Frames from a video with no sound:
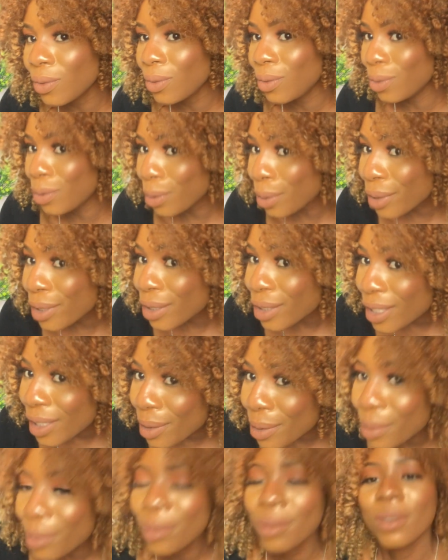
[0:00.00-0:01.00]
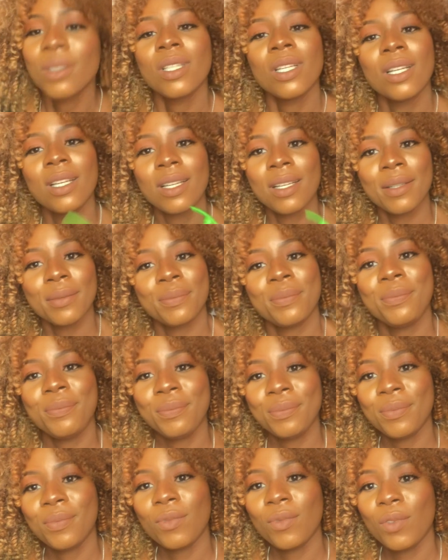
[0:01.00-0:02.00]
you know the deal,
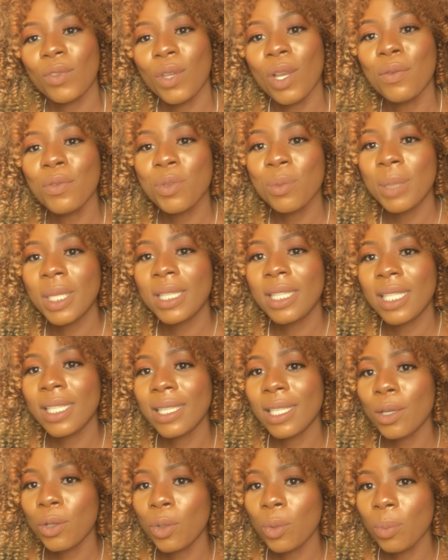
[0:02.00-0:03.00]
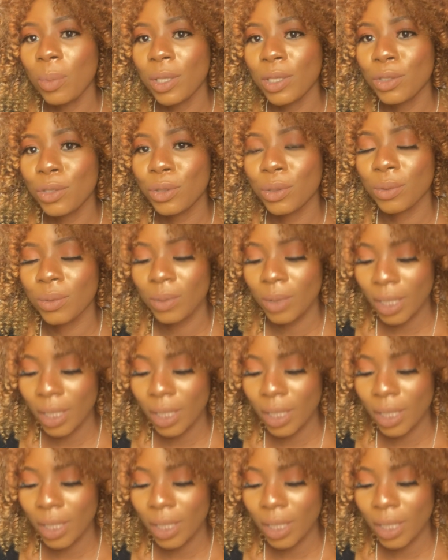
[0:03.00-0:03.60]
you have to maintain that complexion.